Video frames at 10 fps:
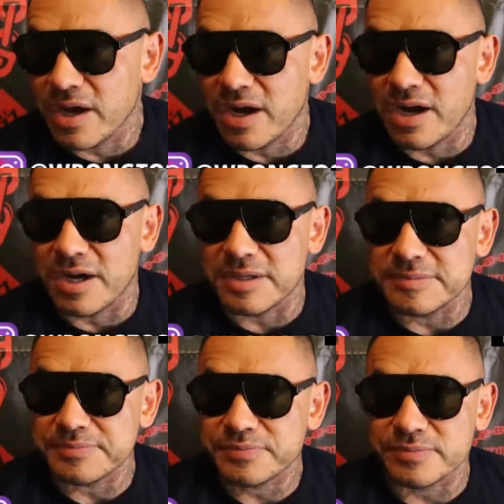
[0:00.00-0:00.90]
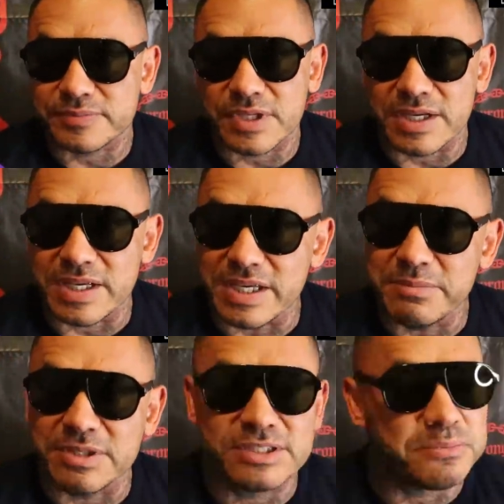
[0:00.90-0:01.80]
uh, he
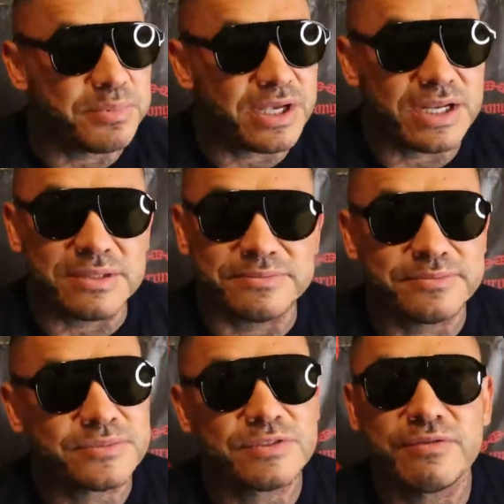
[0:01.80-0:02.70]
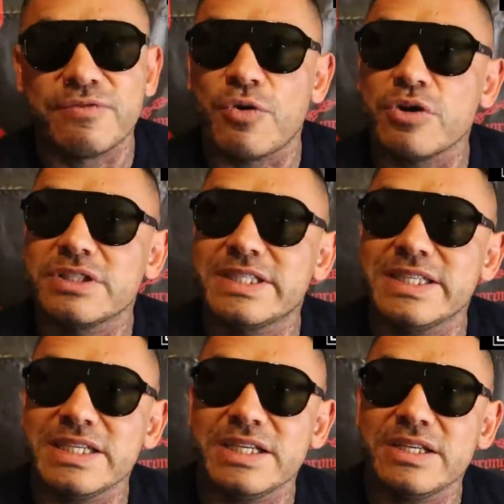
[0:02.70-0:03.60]
must have been
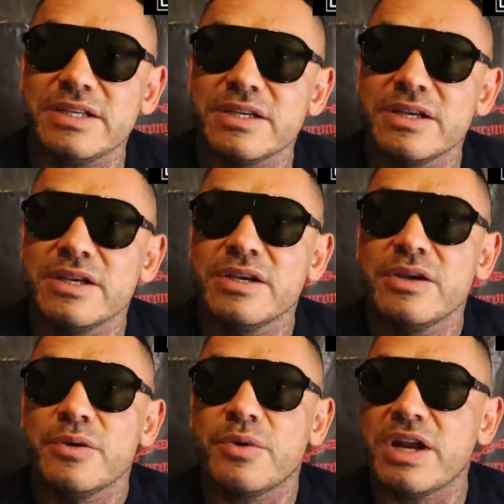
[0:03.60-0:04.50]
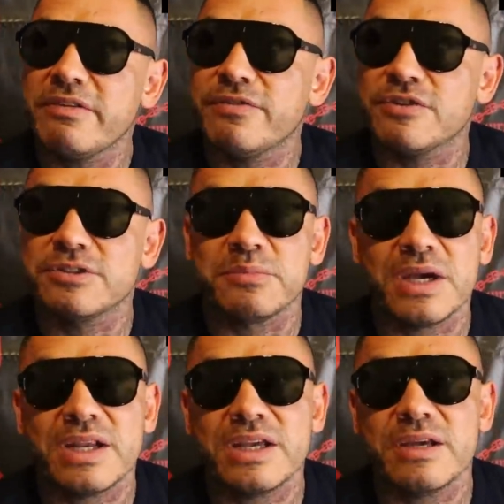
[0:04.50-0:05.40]
14 when I first
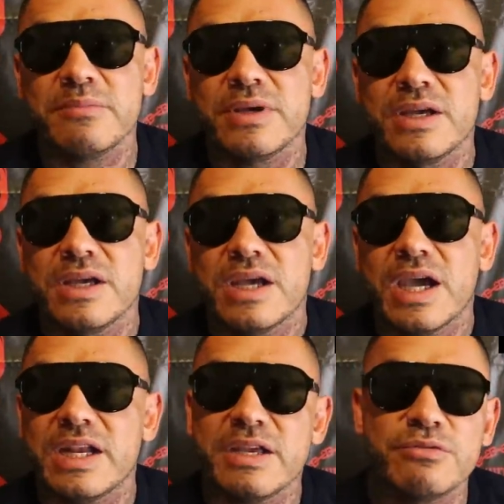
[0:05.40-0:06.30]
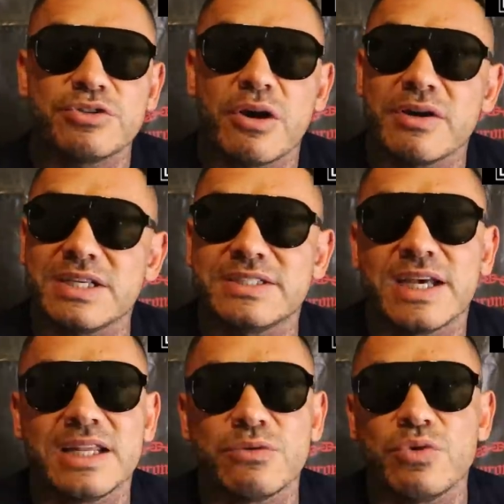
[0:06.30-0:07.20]
met him. And he was already
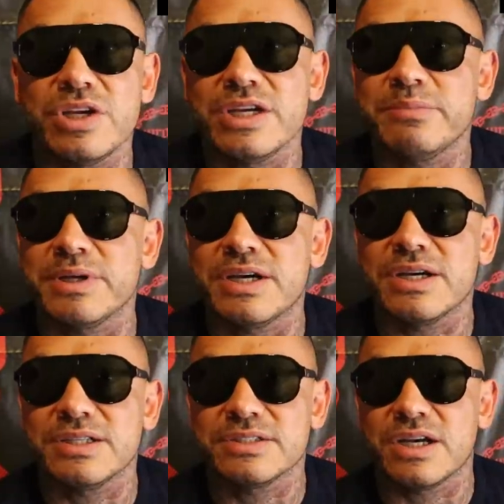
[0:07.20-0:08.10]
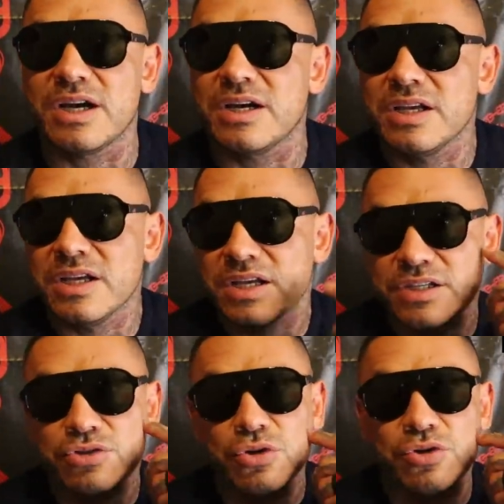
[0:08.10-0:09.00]
selling weed because uh,
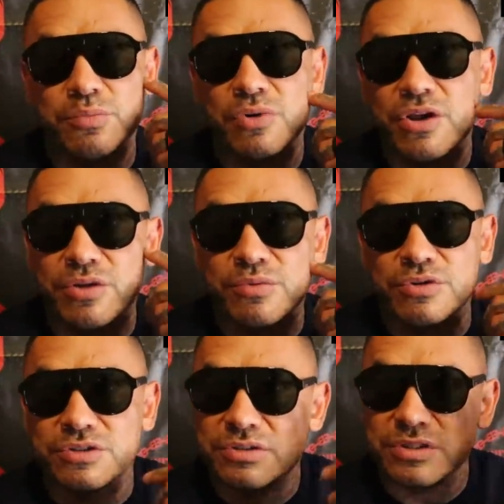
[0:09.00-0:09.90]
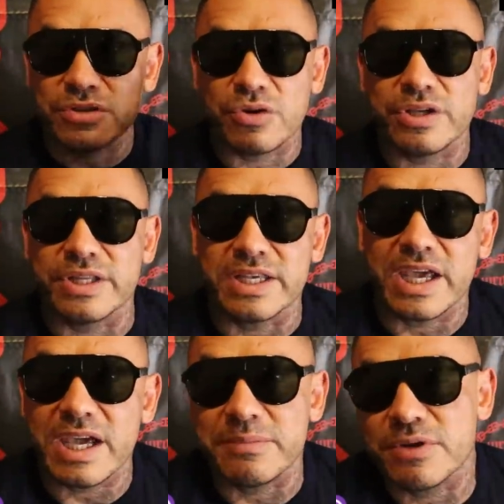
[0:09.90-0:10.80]
his older brother was, you know, in the
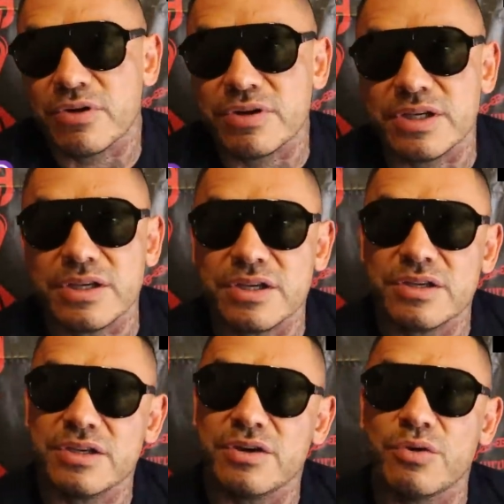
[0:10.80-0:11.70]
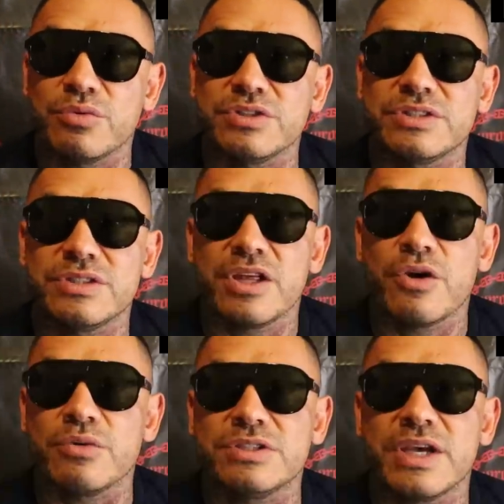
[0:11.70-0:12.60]
game. You know, he, he always, they
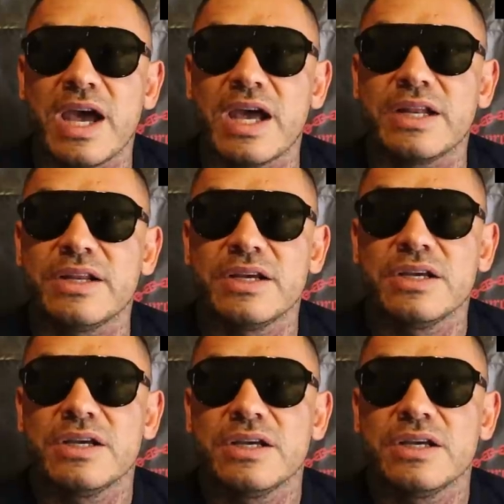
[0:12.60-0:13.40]
always had,